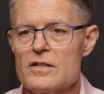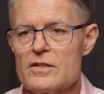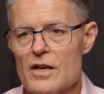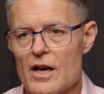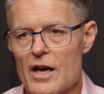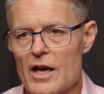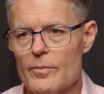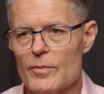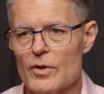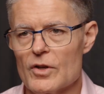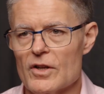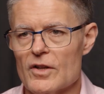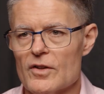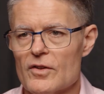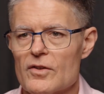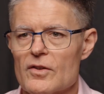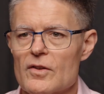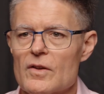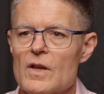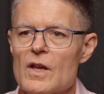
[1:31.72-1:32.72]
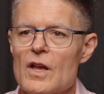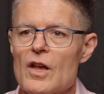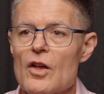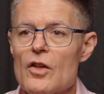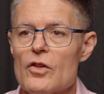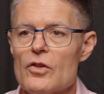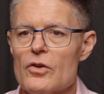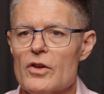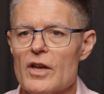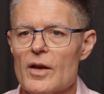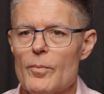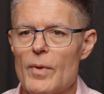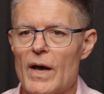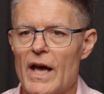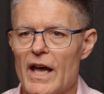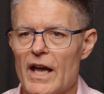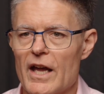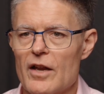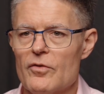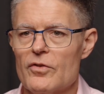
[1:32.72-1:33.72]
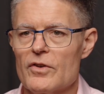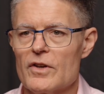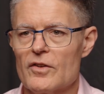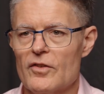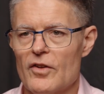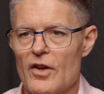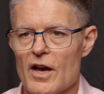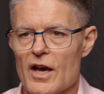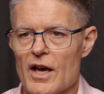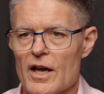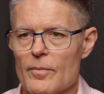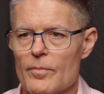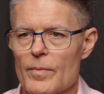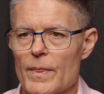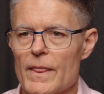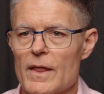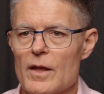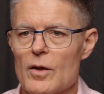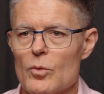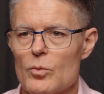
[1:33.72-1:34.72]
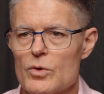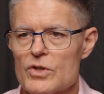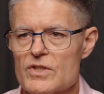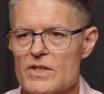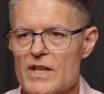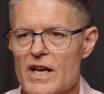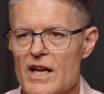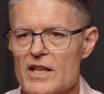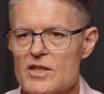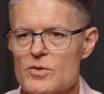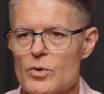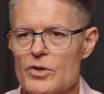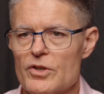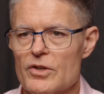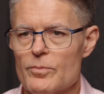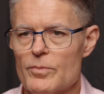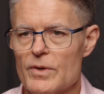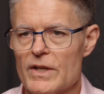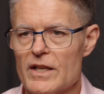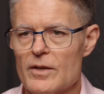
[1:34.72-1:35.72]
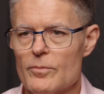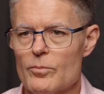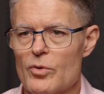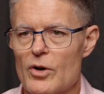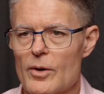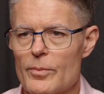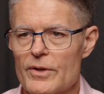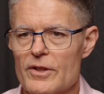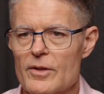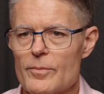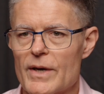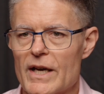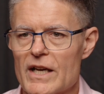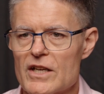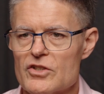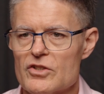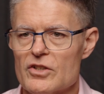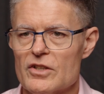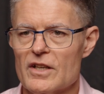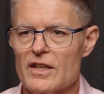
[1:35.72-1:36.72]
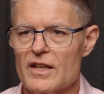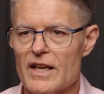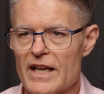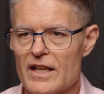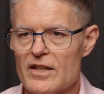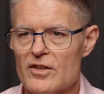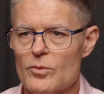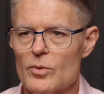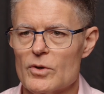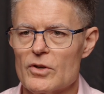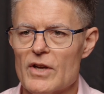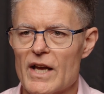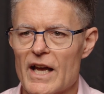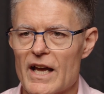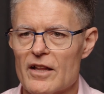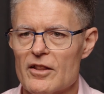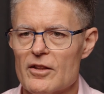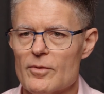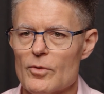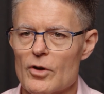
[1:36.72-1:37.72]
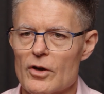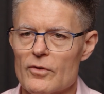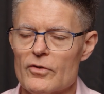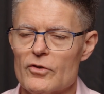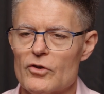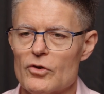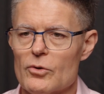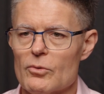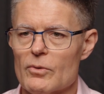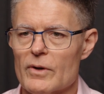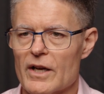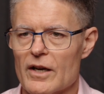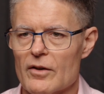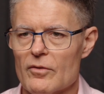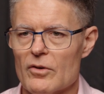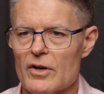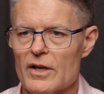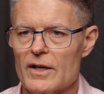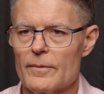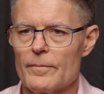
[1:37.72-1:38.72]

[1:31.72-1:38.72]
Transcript: Time units. You get paid for your time, which starts when you begin prepping the patient and ends when you hand them over to recovery.